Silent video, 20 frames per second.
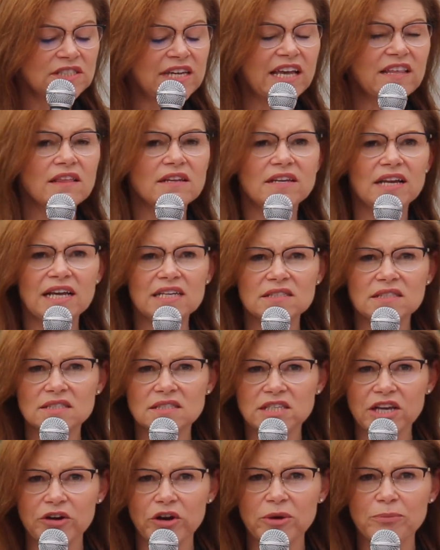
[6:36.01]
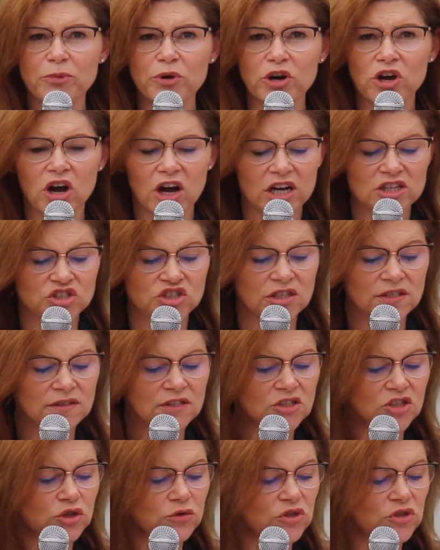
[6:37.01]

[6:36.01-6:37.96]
take the necessary precautions